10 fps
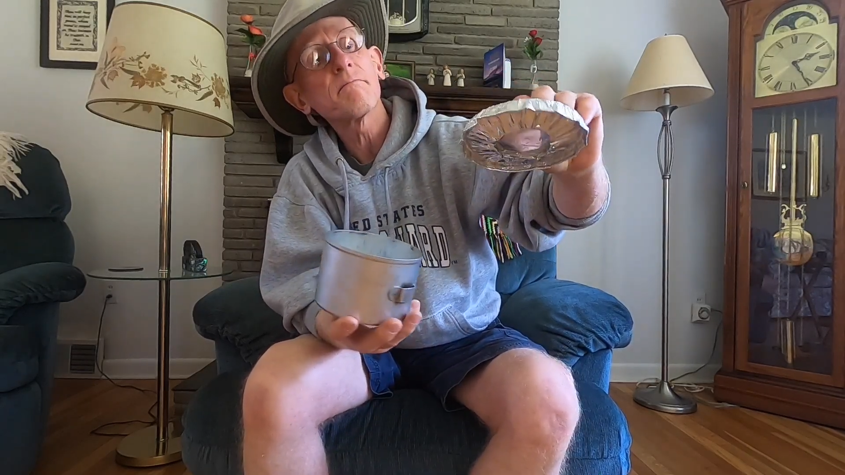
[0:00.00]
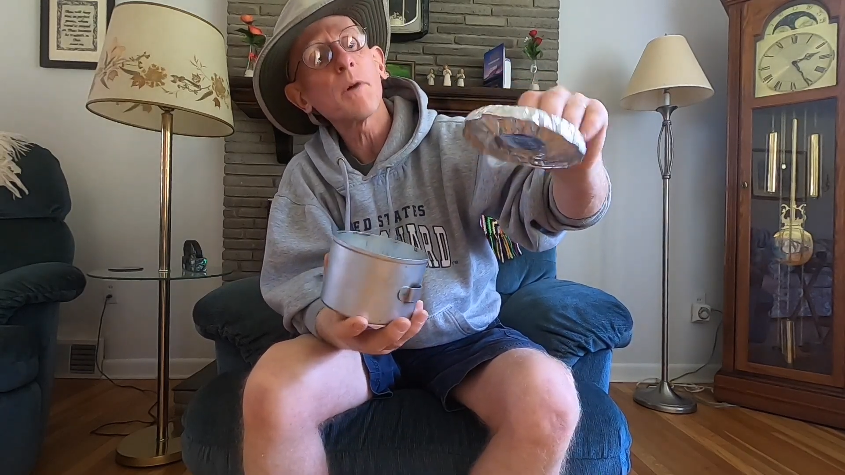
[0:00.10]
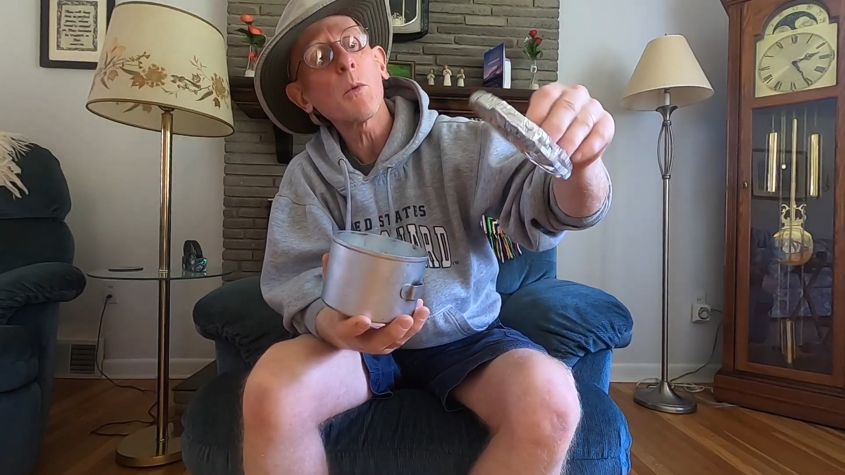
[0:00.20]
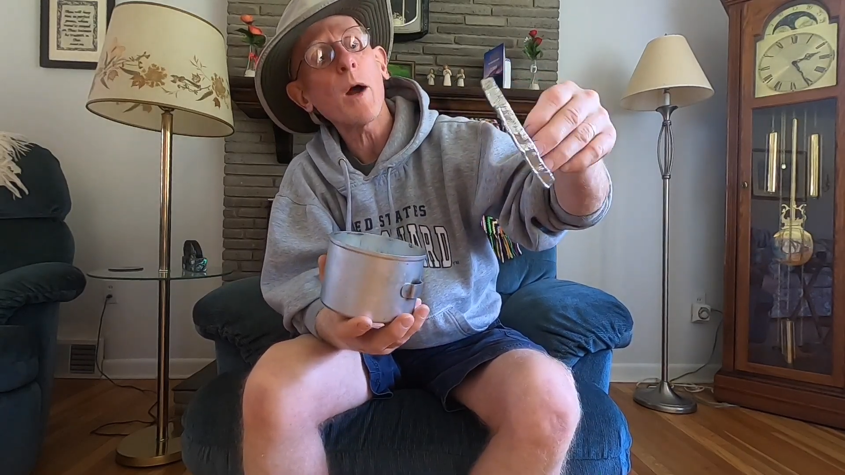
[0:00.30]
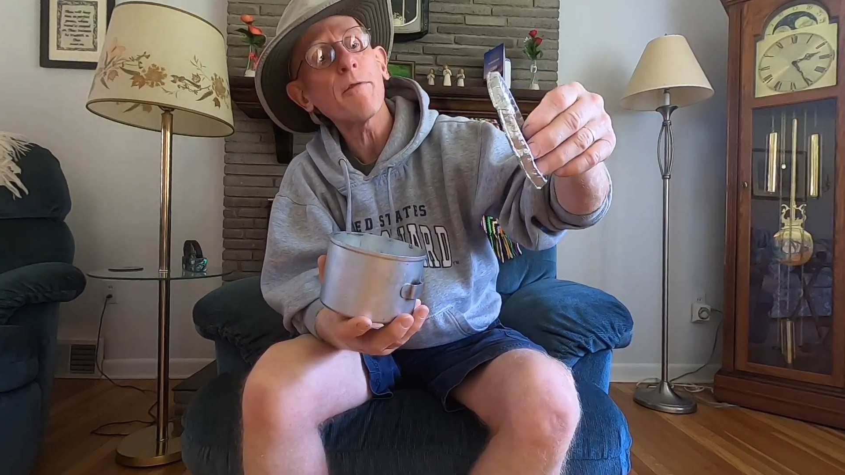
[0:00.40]

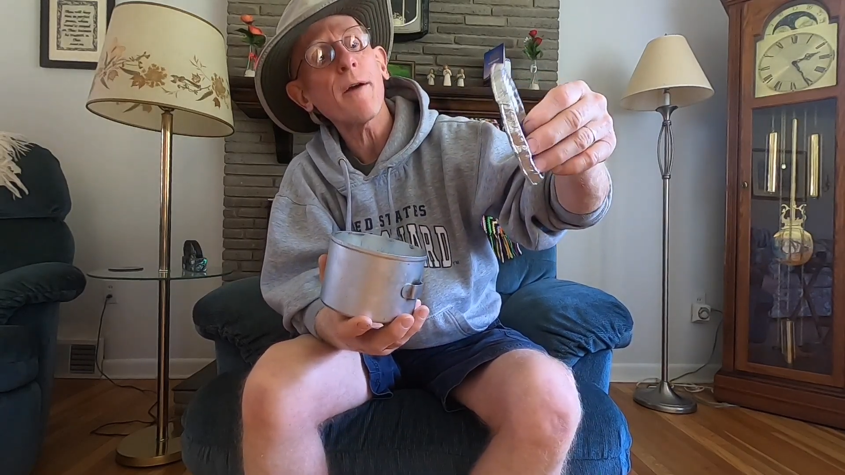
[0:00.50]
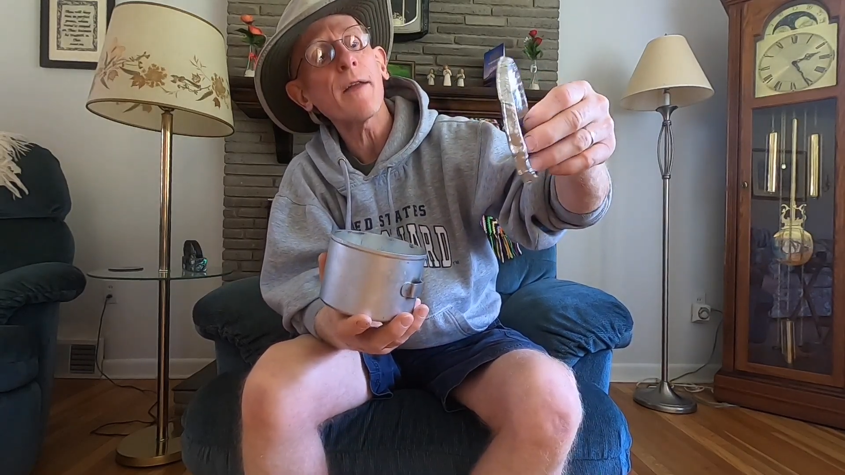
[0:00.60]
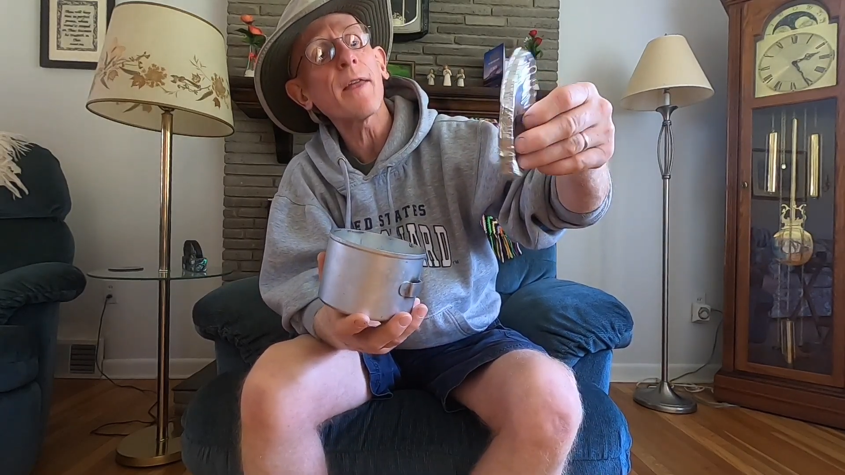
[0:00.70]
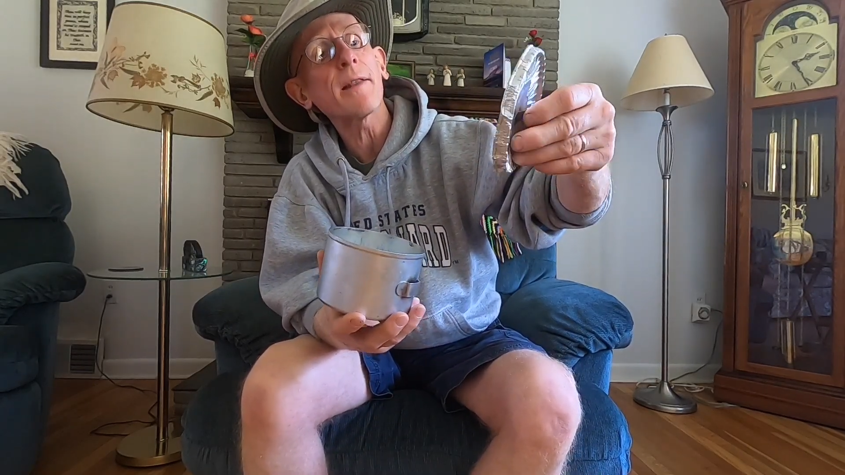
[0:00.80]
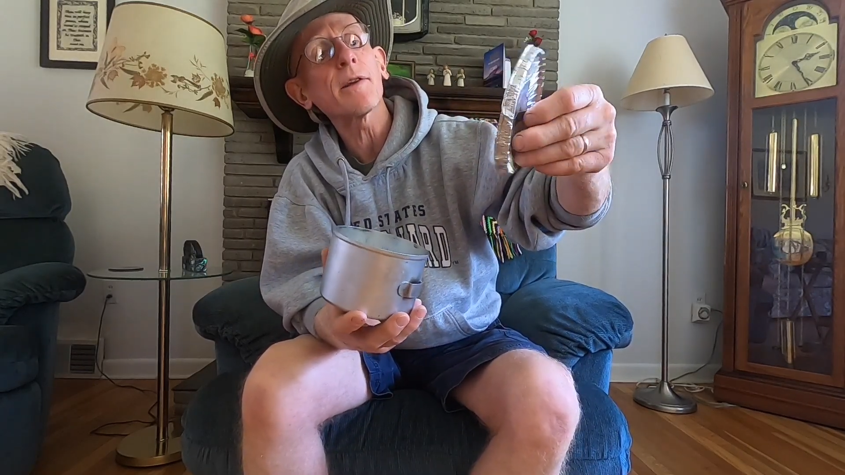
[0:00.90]
My wife
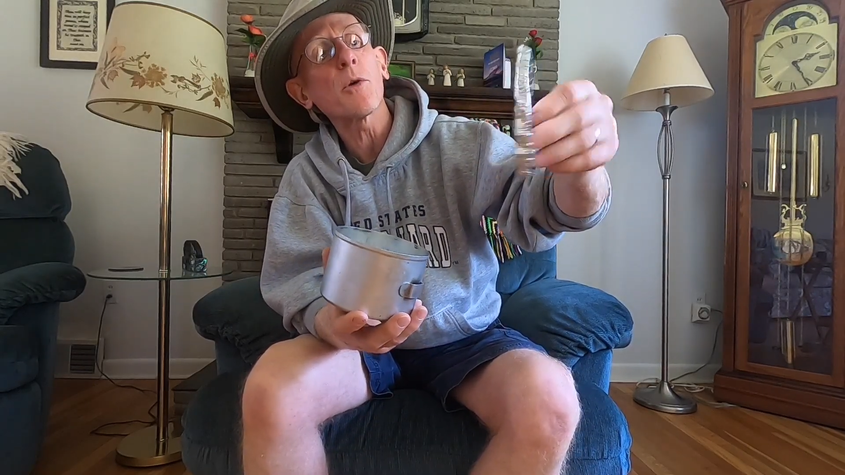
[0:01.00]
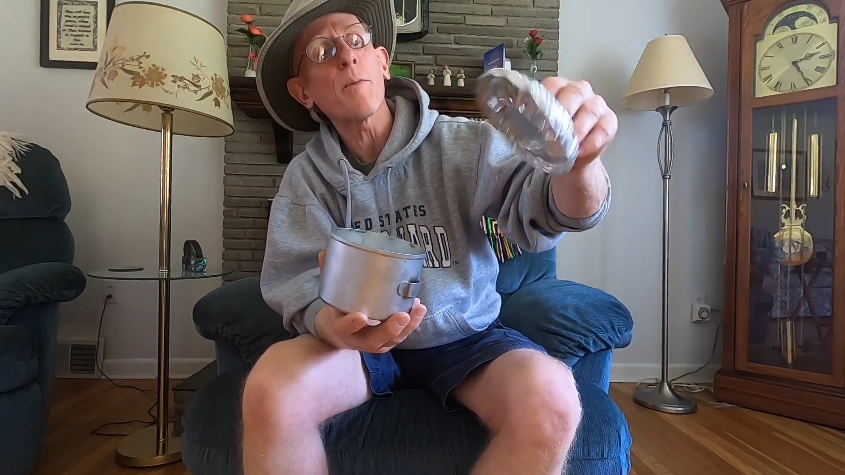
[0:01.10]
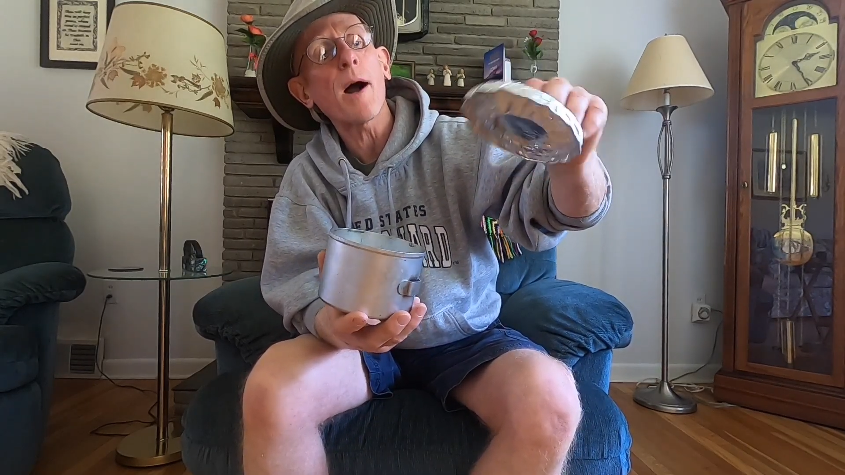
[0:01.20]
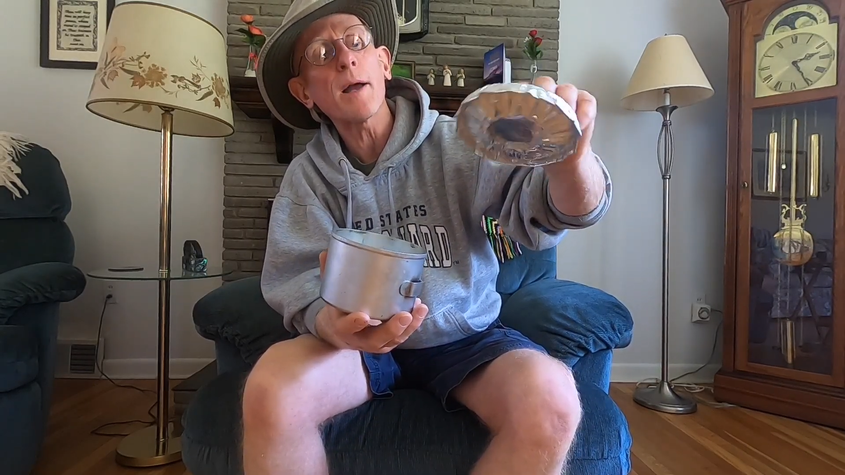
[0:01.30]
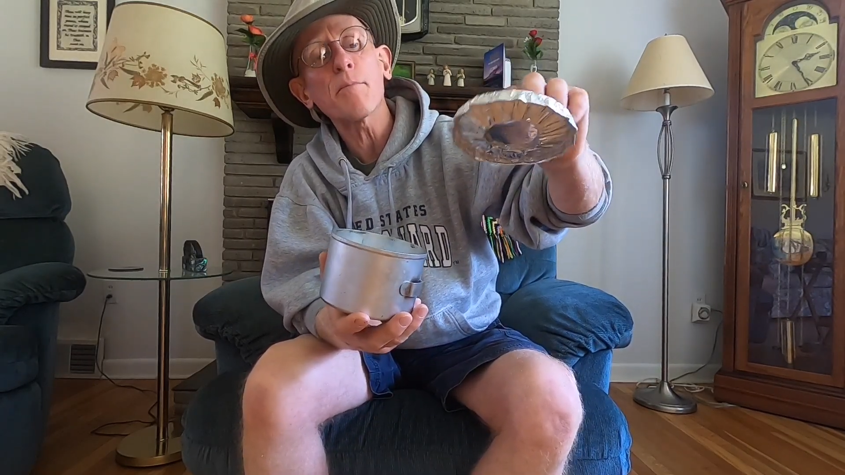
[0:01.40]
had that little
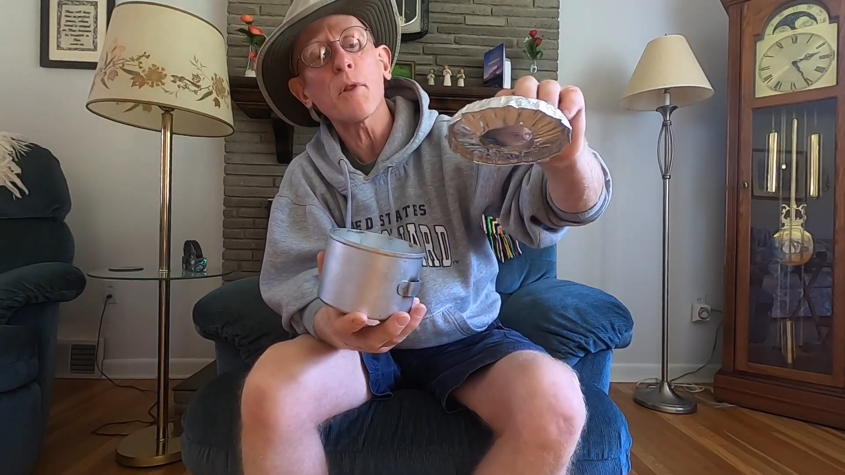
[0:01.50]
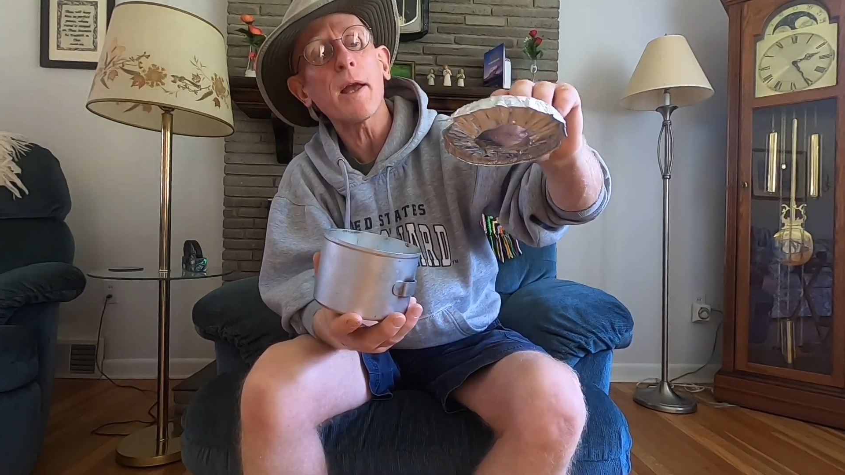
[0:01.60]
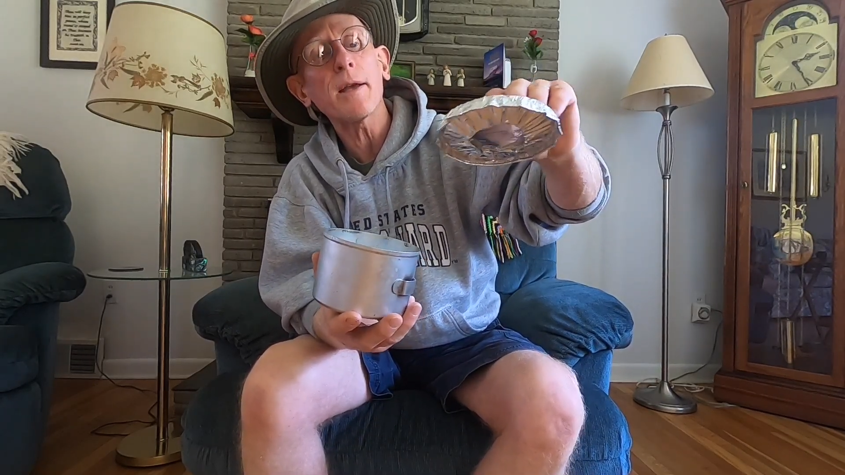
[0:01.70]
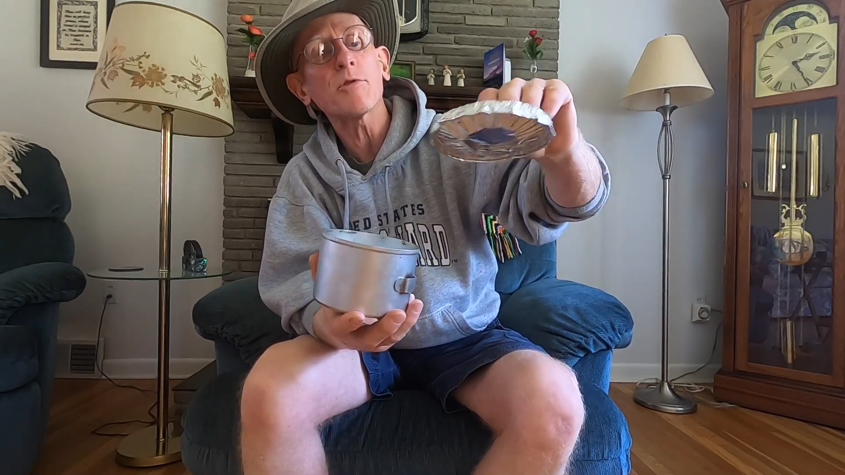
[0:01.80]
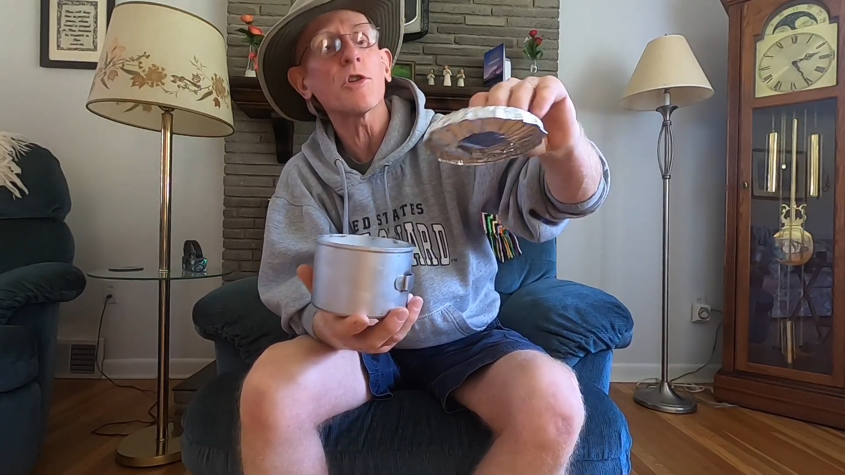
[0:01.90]
pie plate.